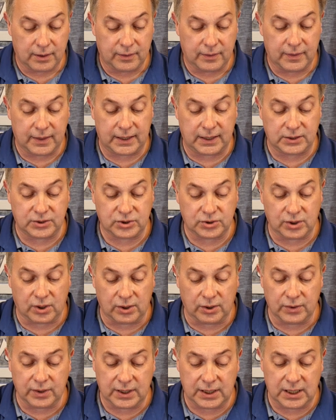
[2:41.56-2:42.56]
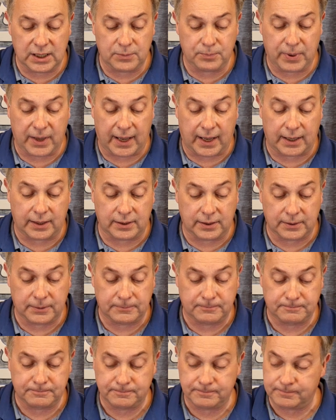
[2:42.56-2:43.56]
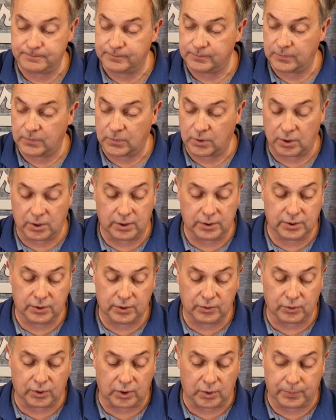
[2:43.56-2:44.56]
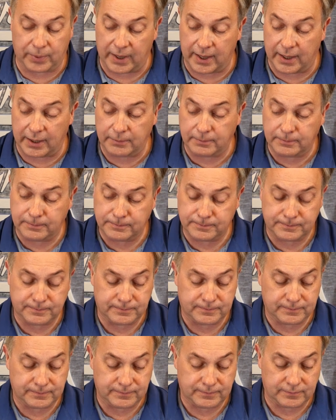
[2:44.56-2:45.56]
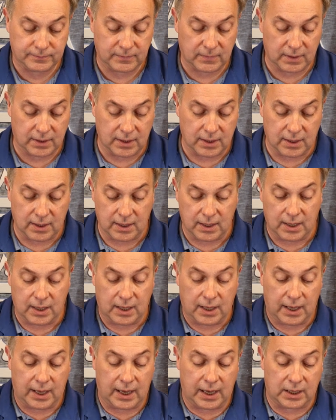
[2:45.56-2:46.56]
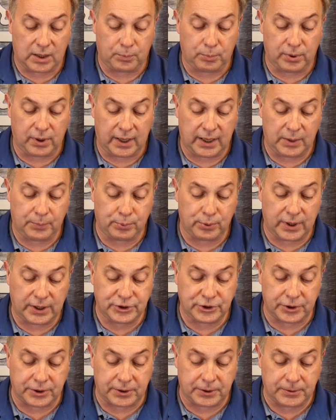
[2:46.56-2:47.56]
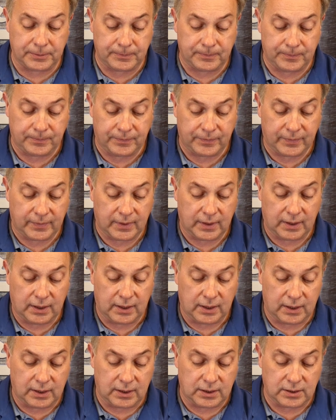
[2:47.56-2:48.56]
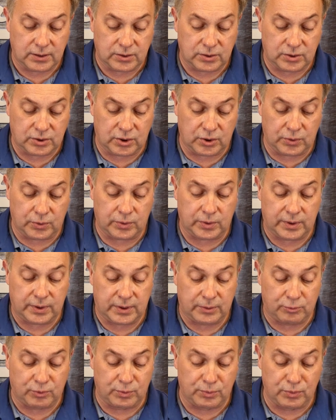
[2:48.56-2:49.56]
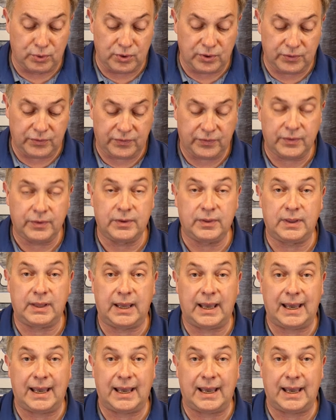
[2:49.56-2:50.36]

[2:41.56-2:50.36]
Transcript: Then install the heat pad onto the oil pan and apply pressure to remove the